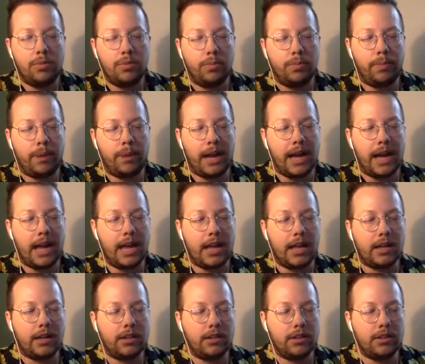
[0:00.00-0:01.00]

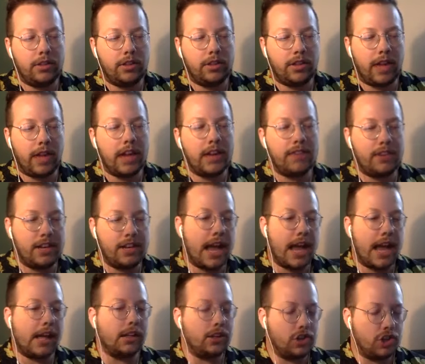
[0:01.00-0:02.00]
by the kind of
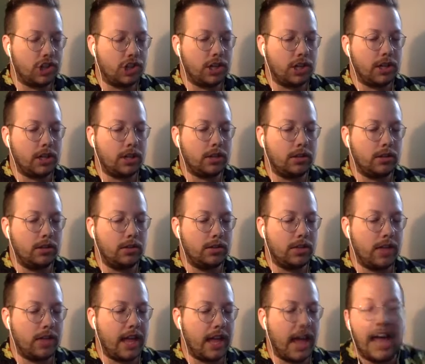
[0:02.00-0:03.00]
analogy
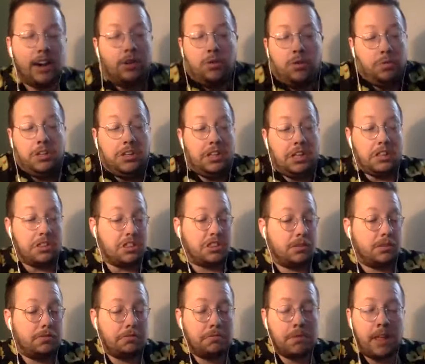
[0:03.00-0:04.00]
that I don't really
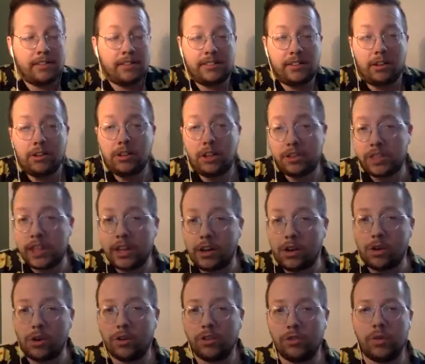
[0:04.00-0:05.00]
necessarily think
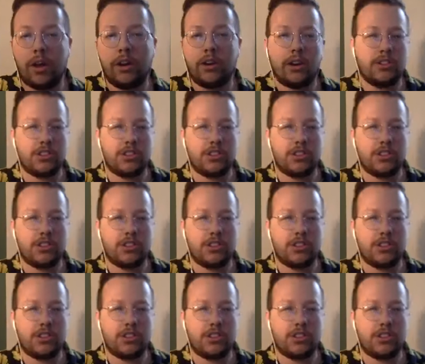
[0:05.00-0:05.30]
holds water.